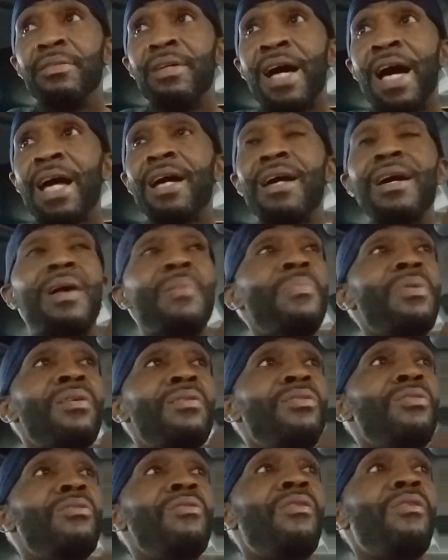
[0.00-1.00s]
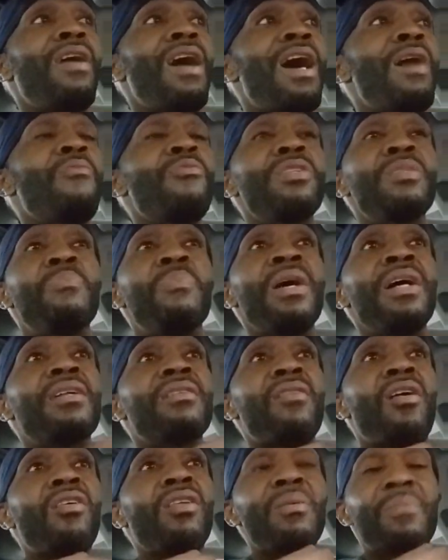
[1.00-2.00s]
I come here, I
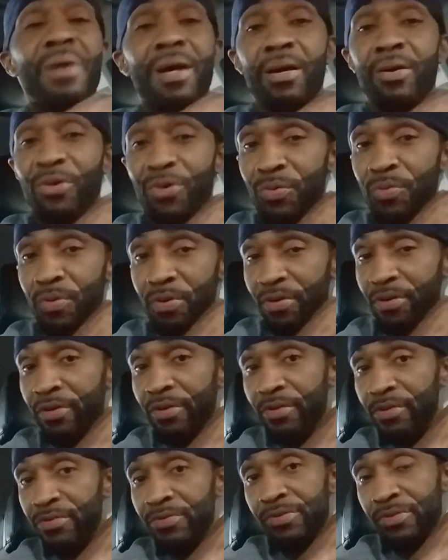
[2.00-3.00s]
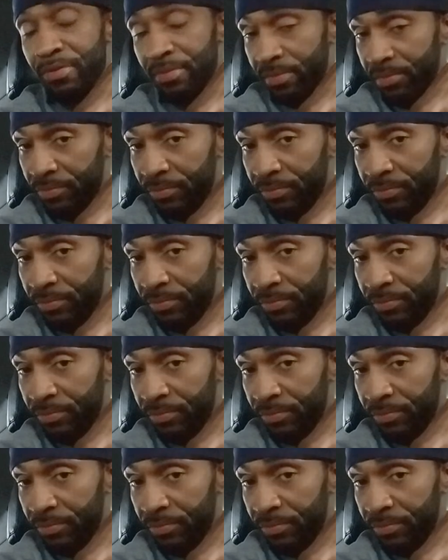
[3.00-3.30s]
respect all of my coworkers.